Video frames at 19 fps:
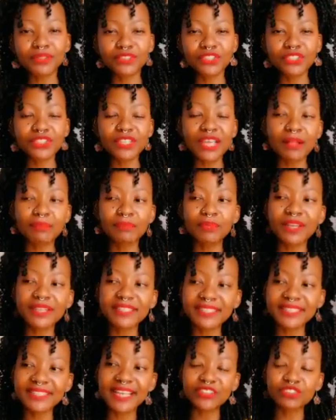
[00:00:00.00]
just to help you
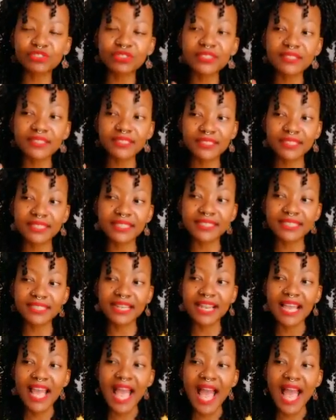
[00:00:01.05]
understand, during the season